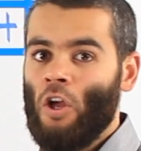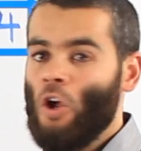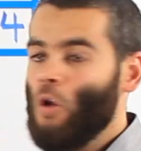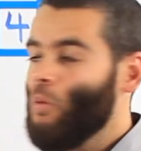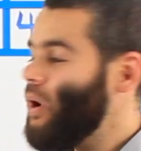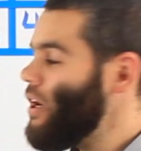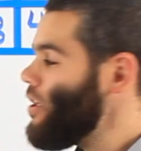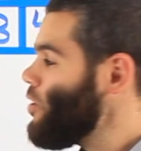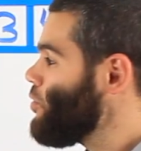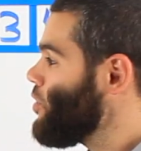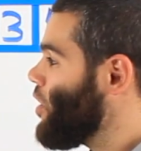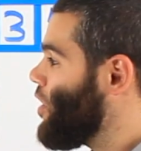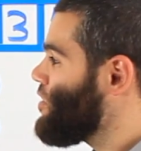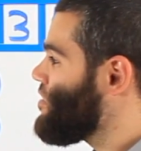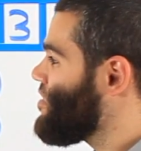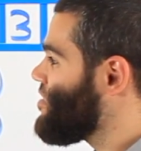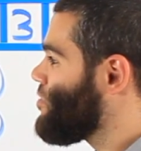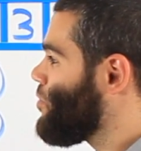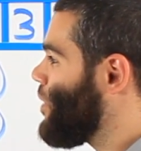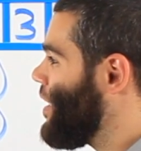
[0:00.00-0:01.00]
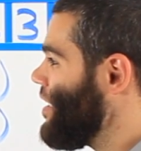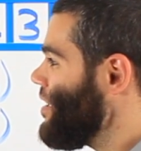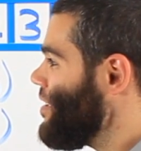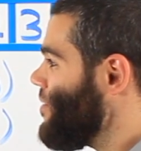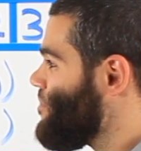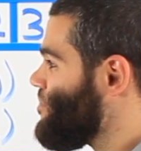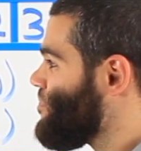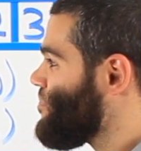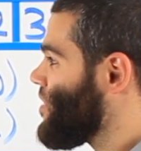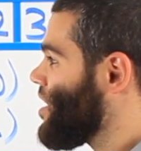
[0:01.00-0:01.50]
What you'll notice as
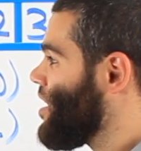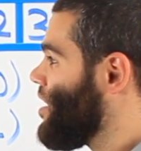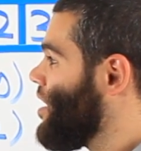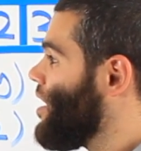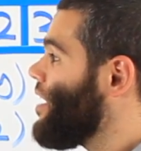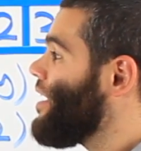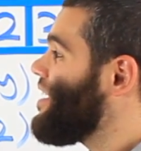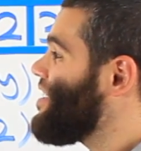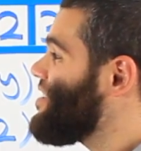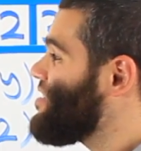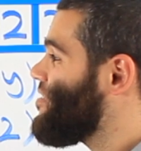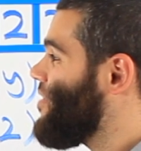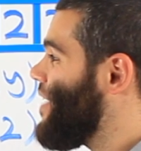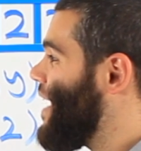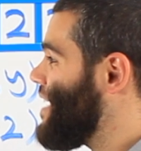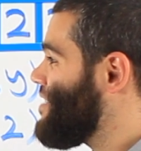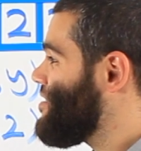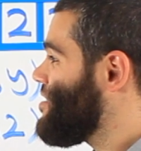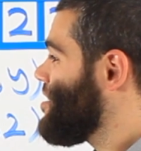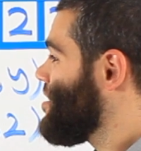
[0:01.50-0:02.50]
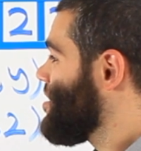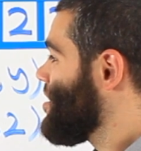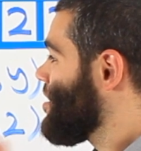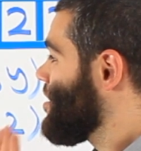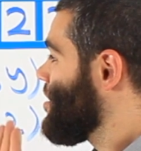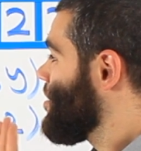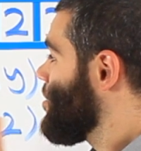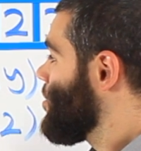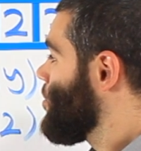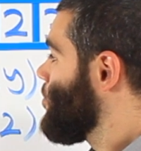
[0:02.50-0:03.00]
well is that
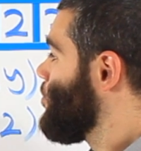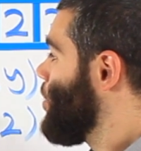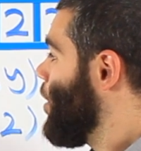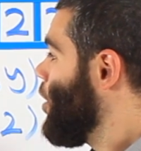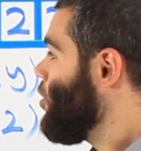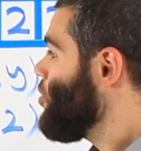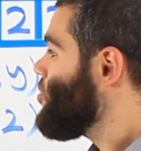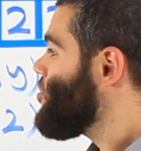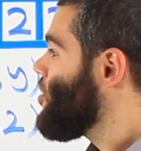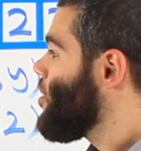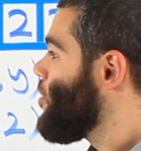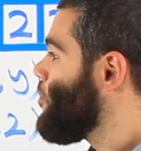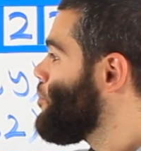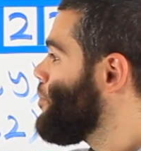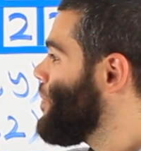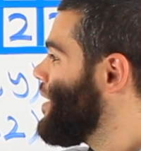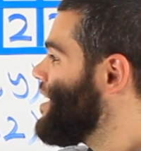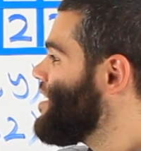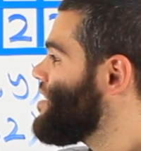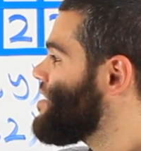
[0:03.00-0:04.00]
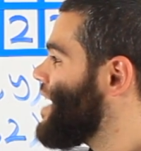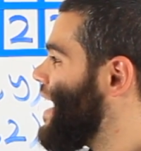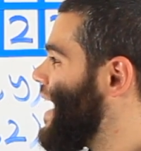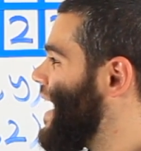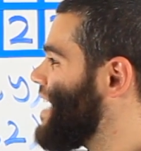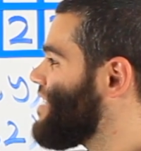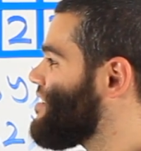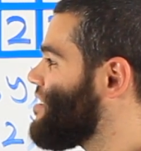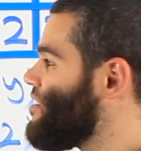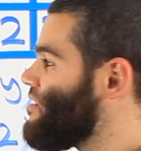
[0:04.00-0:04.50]
both meet
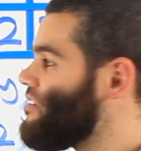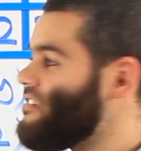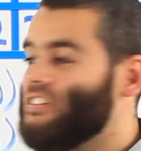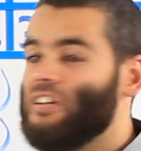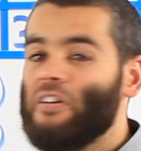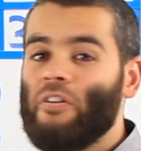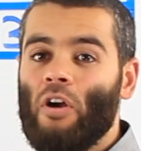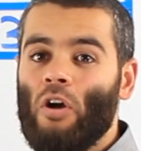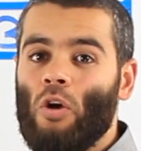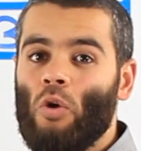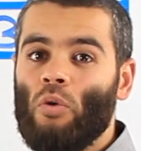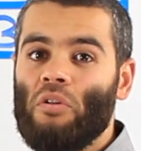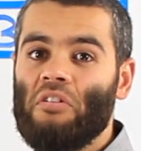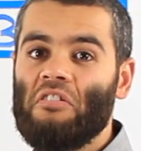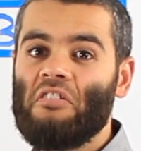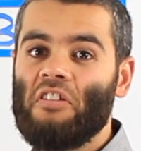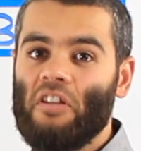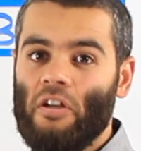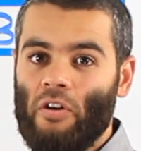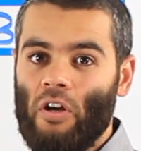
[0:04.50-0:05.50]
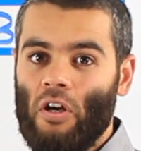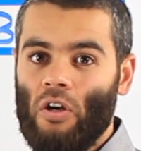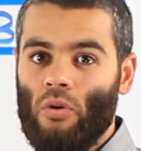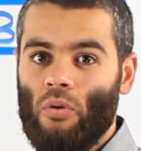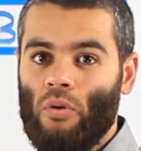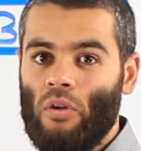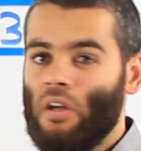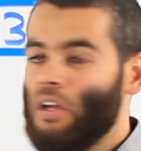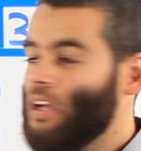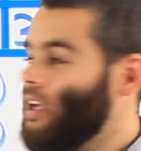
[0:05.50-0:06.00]
at 0,
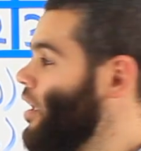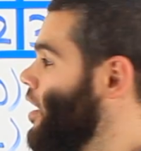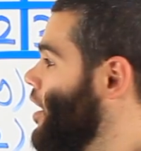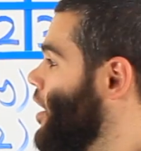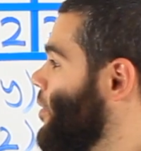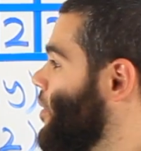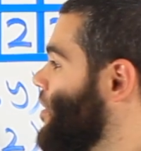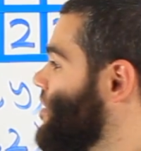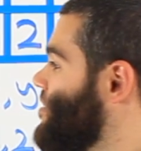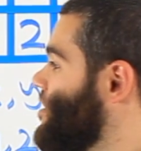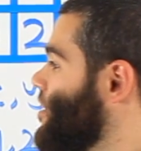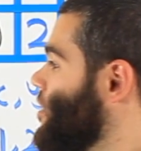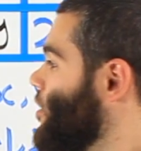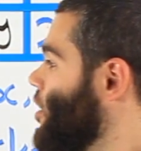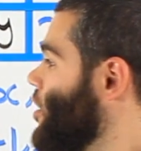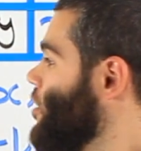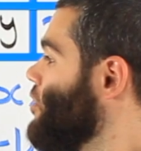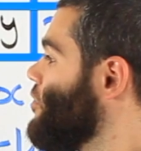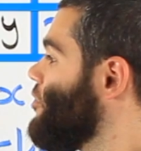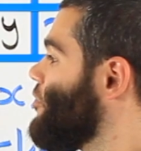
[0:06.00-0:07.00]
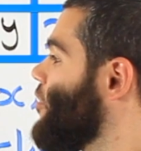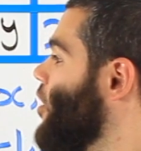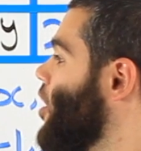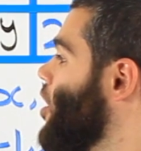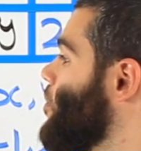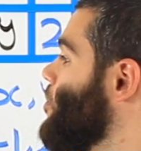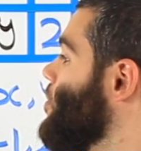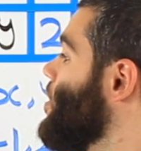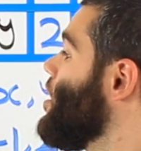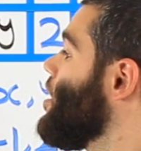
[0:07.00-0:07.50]
0. The 0
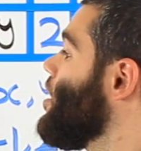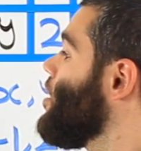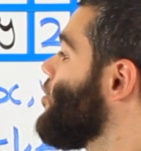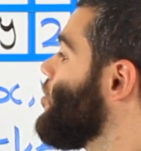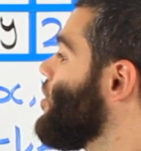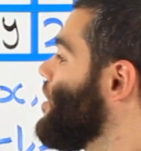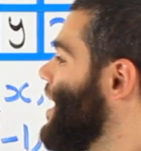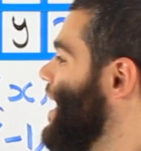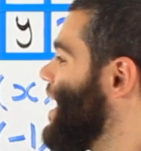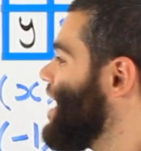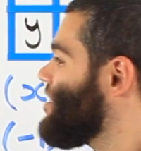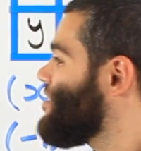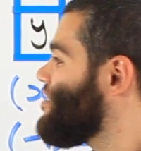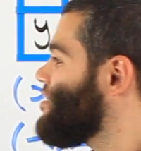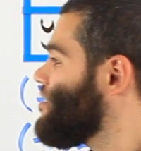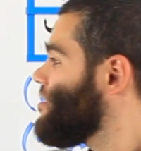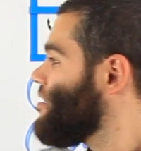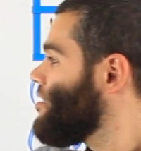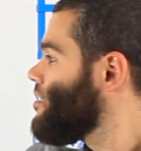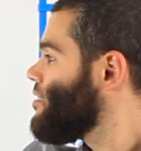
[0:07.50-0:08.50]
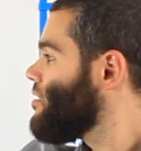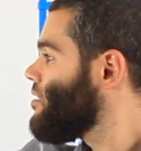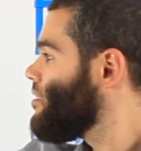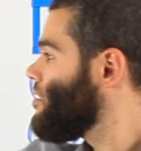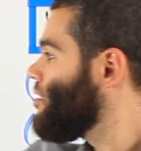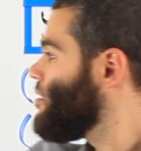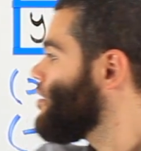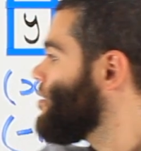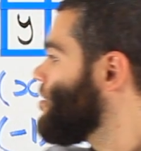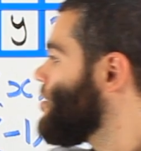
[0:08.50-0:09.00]
from the x
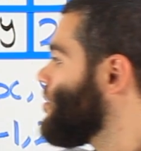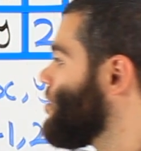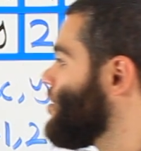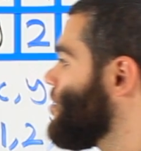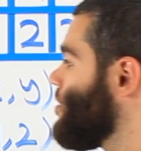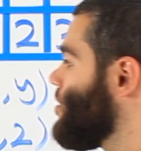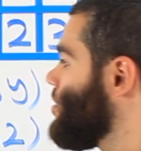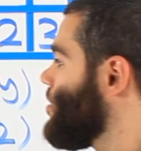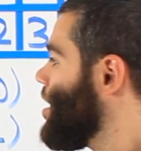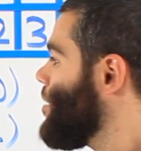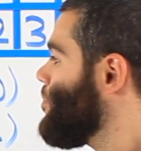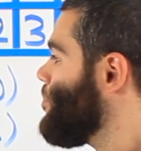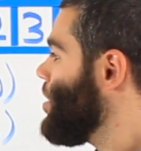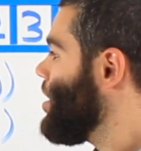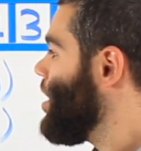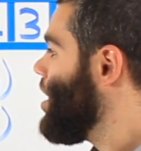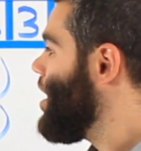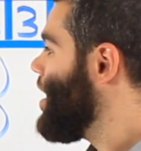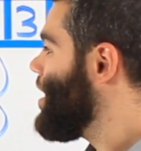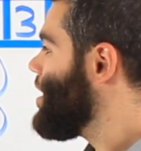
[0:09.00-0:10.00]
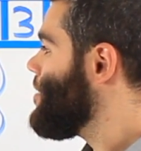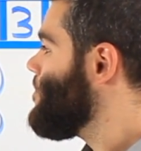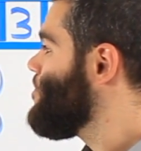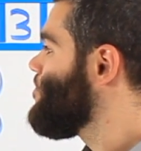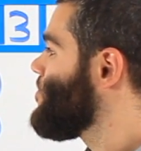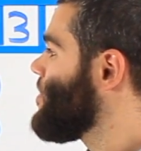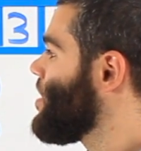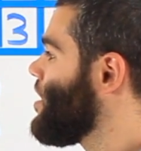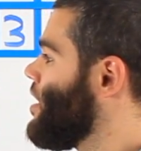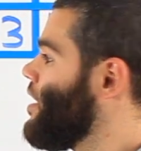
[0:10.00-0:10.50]
number line
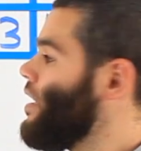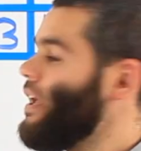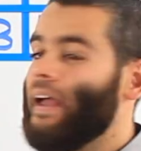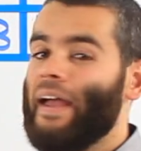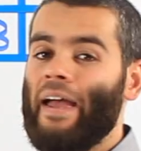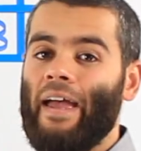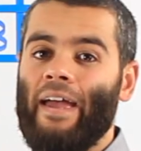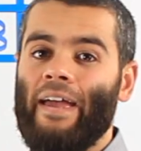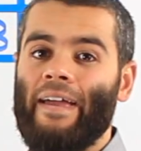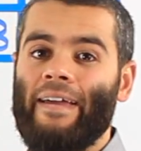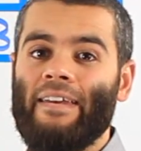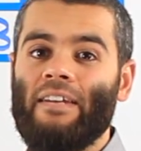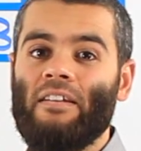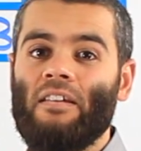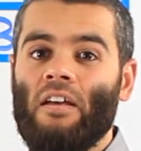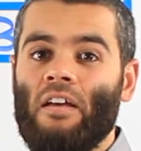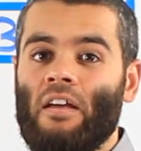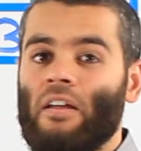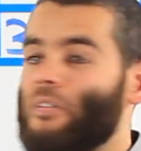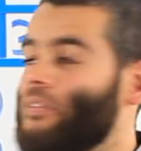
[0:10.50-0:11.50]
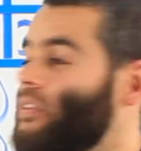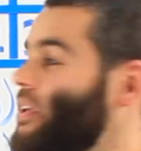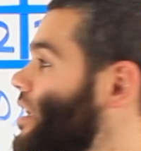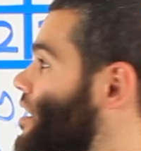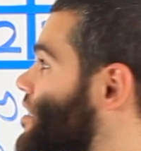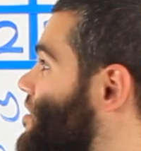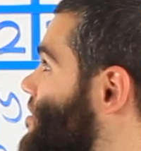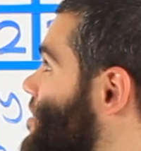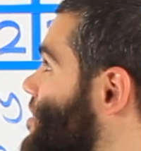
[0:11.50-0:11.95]
and the